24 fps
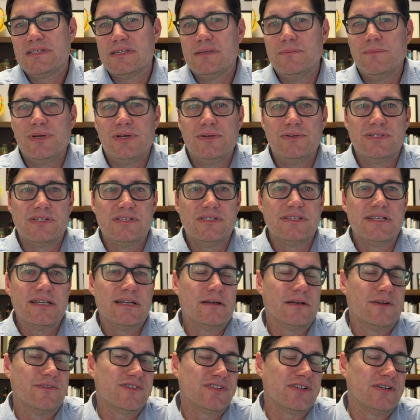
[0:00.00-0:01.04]
imposes
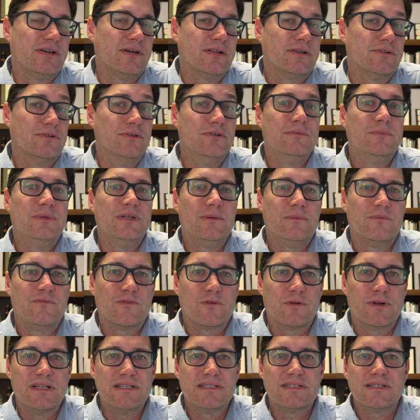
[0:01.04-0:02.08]
tariffs on aluminum,
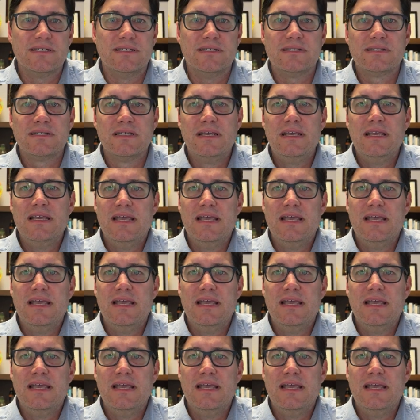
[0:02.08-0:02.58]
for instance,